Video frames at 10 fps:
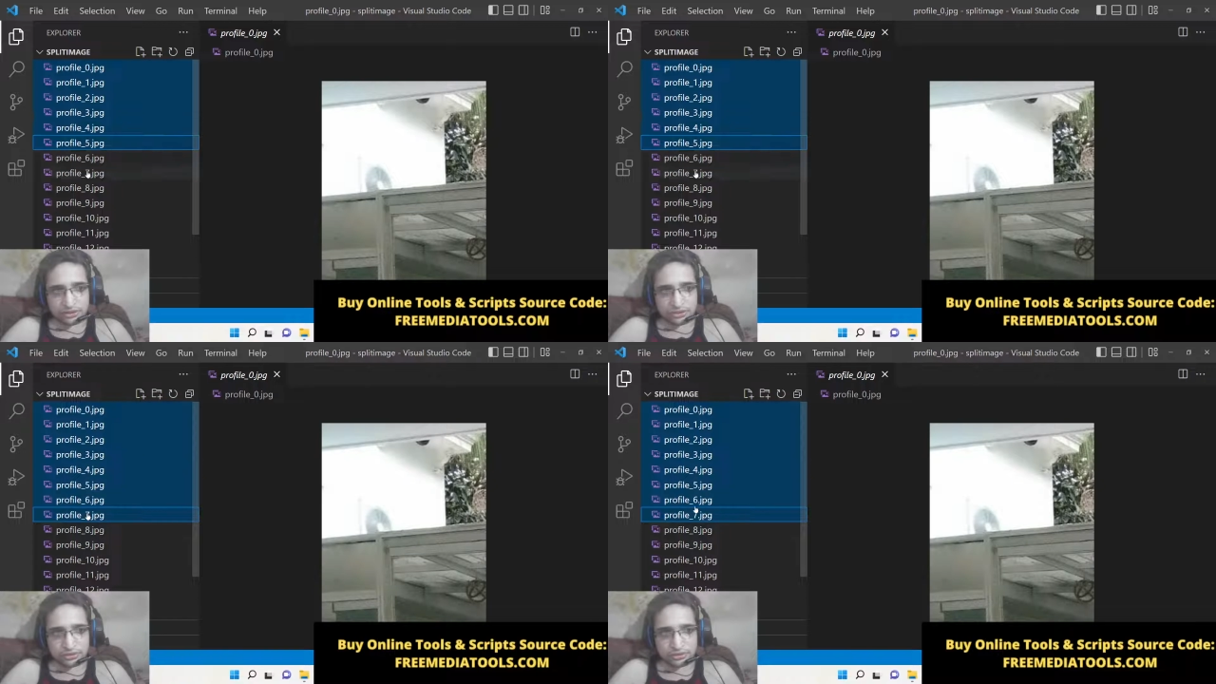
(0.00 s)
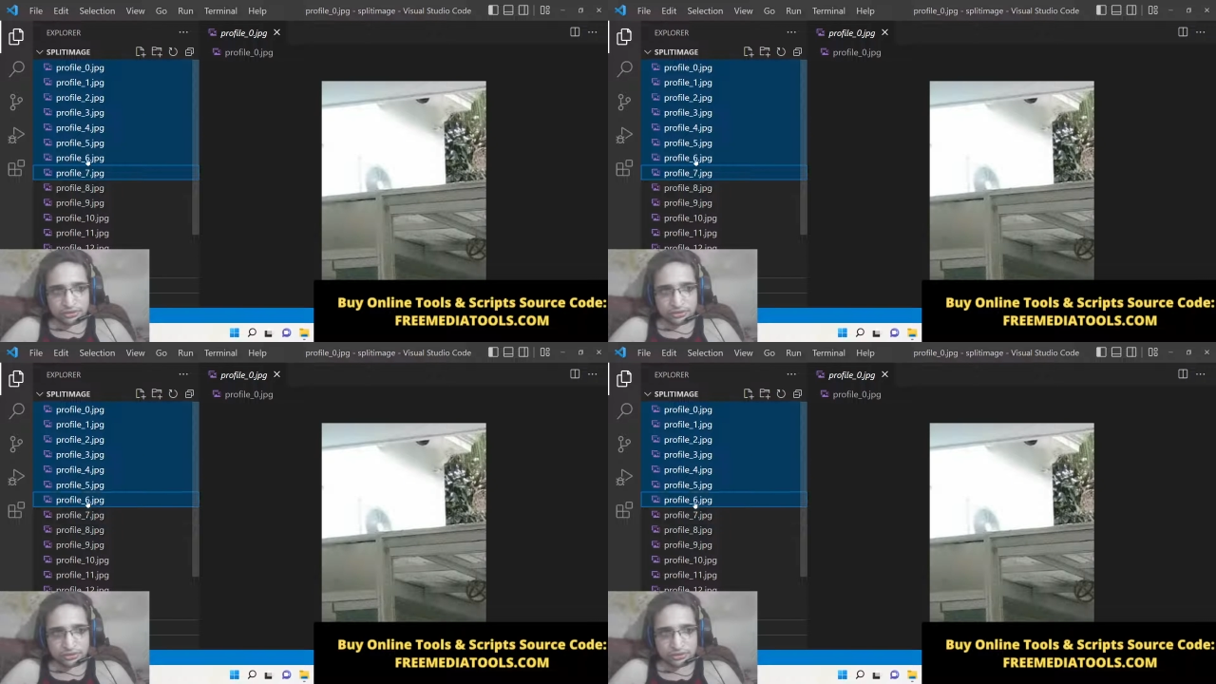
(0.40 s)

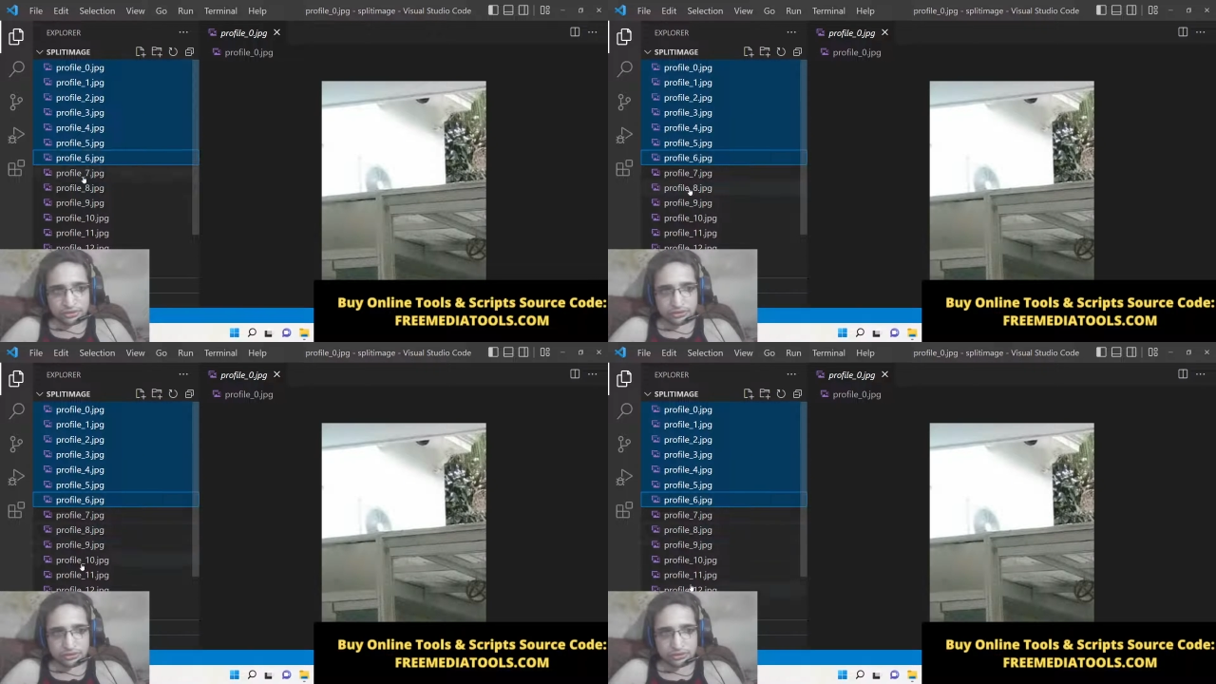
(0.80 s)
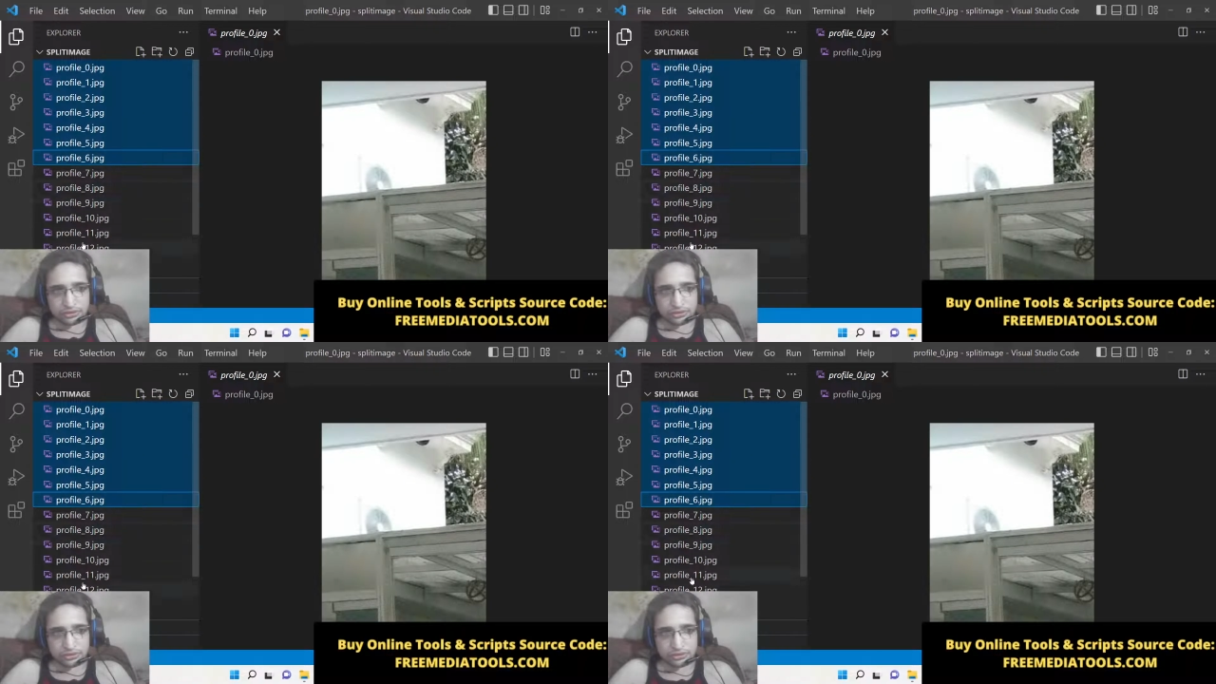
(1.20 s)

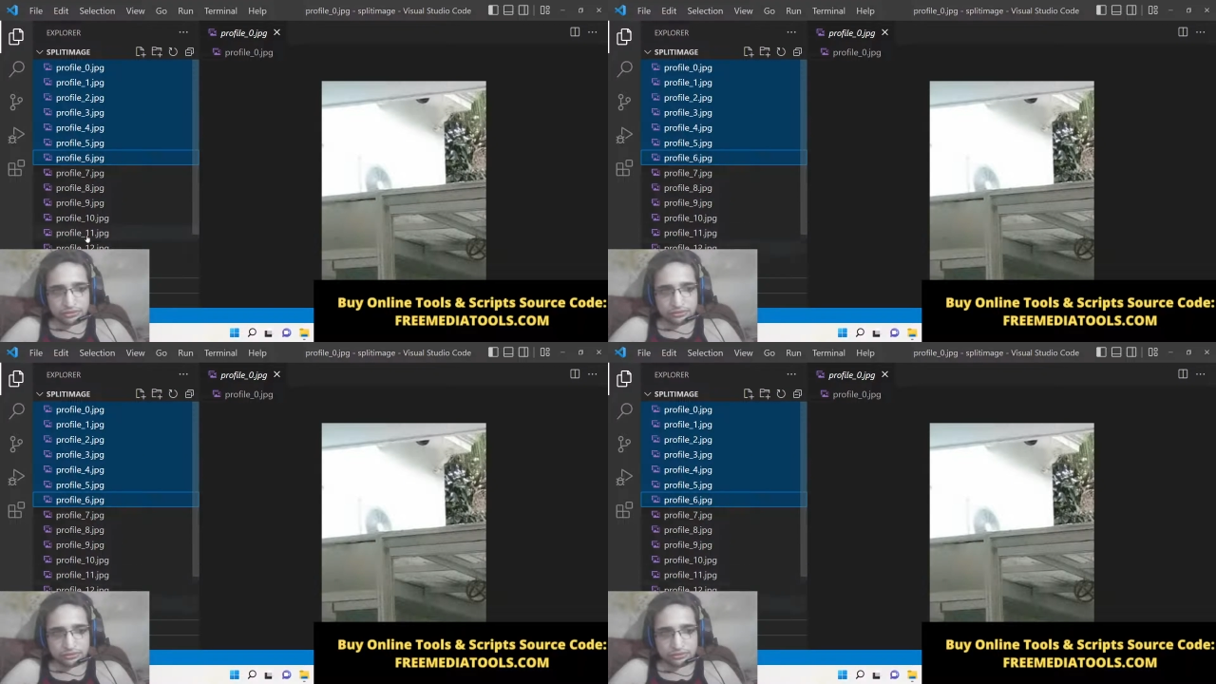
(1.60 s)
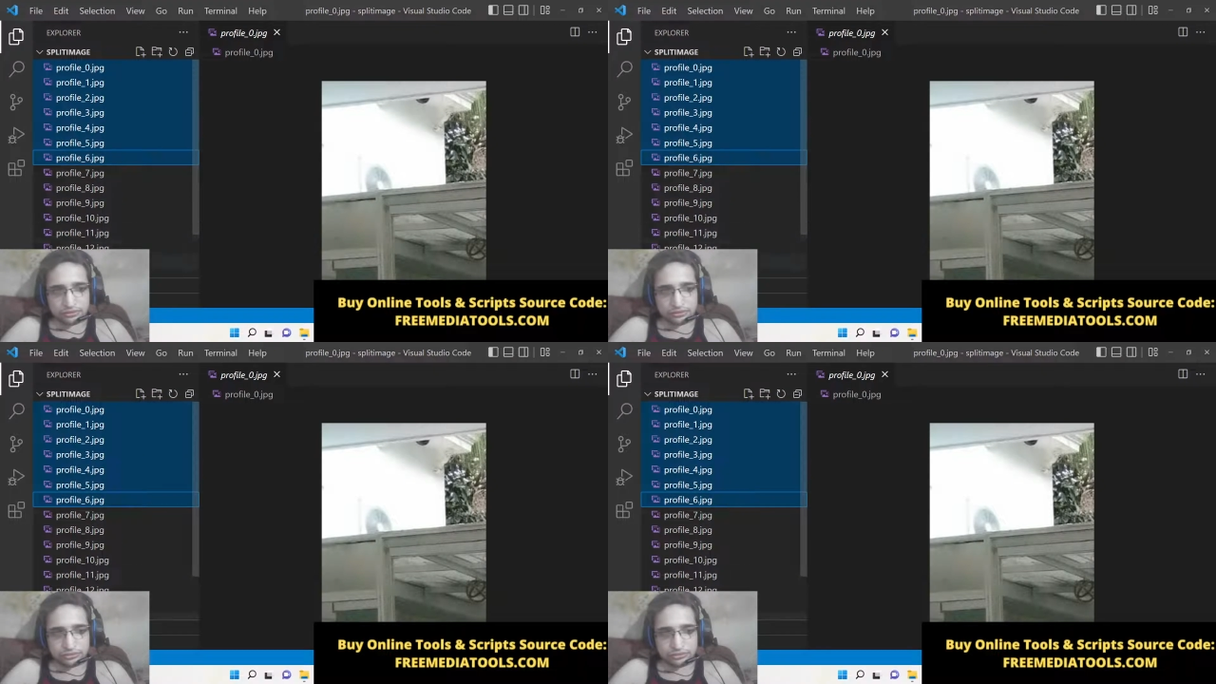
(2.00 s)

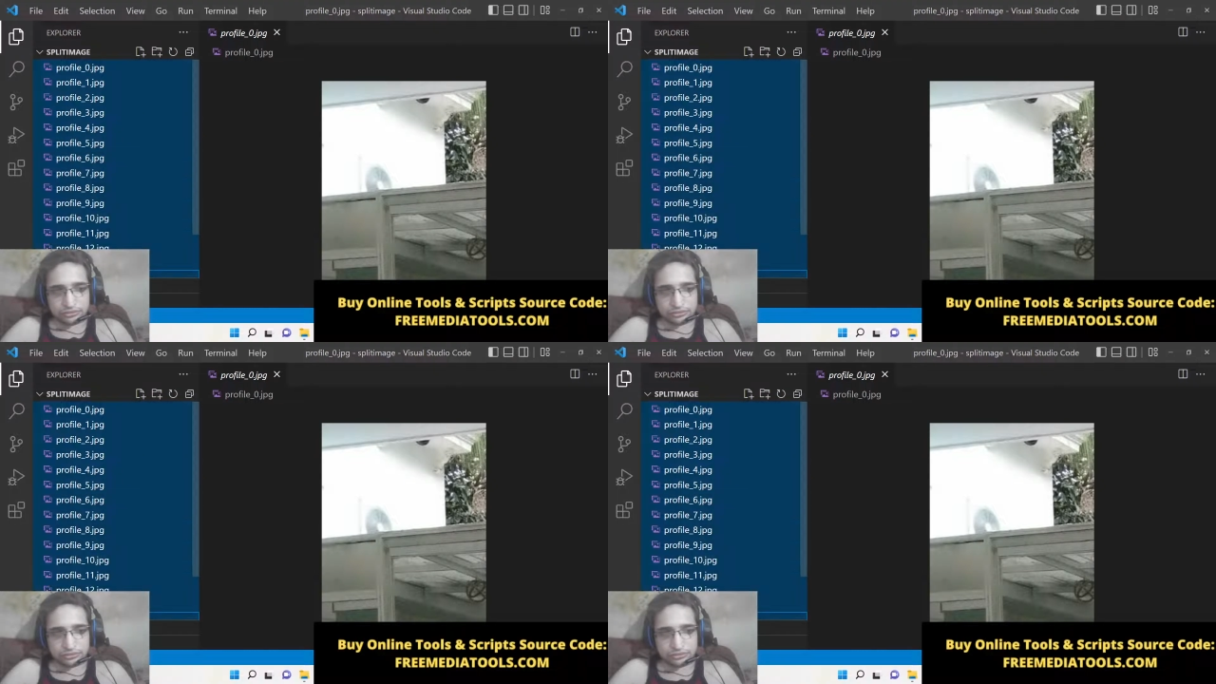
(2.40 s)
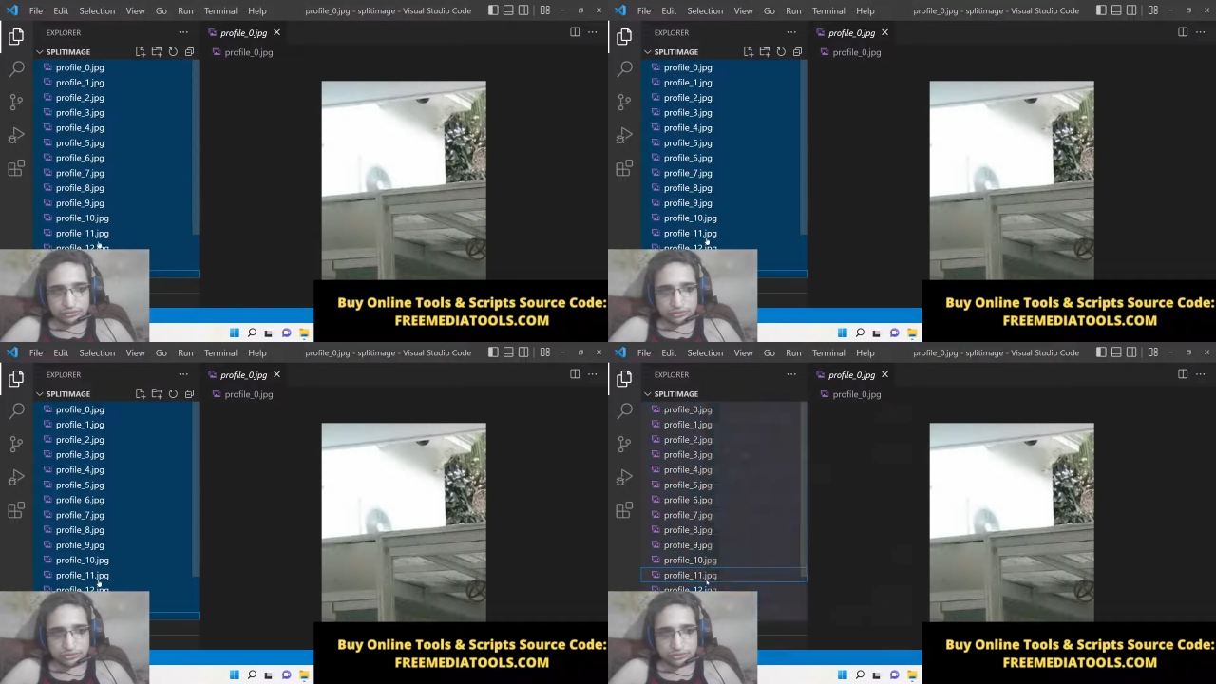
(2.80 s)

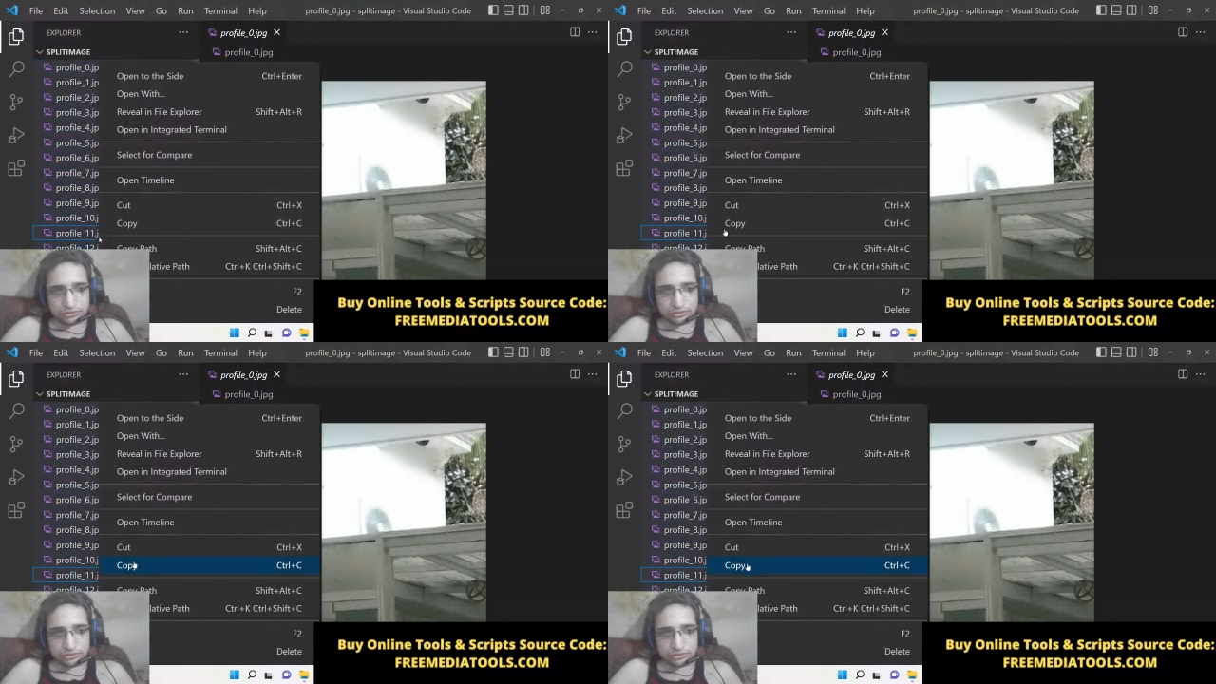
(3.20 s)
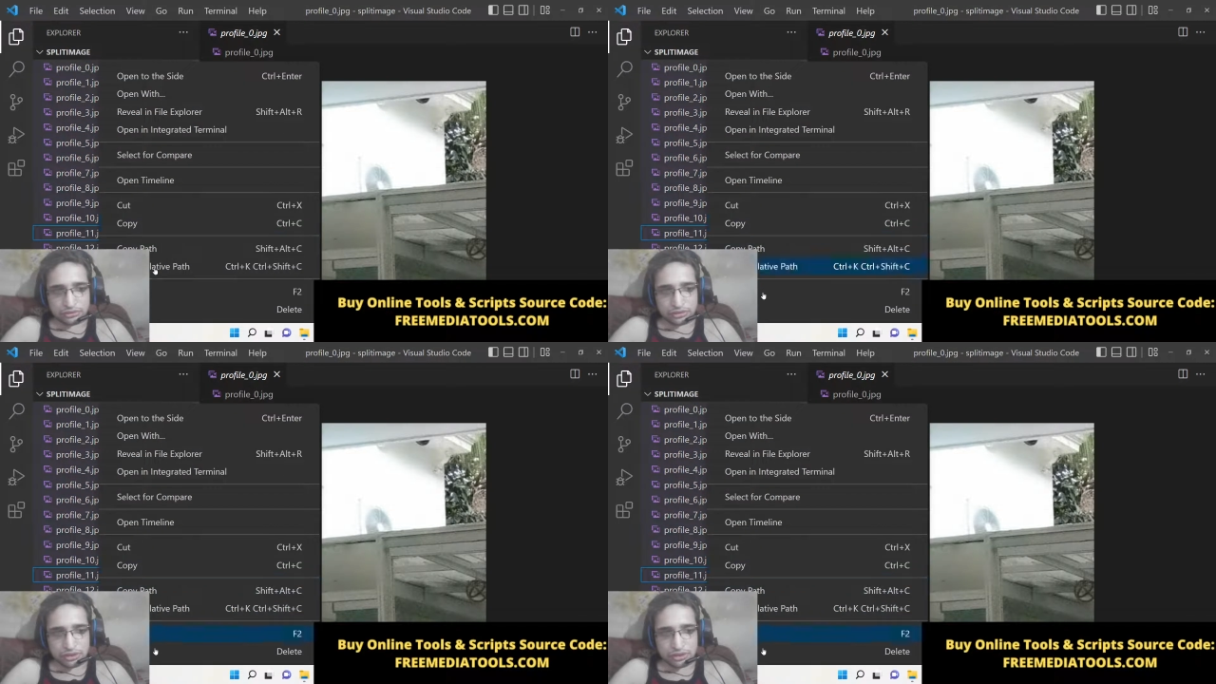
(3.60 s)
Nobody speaks.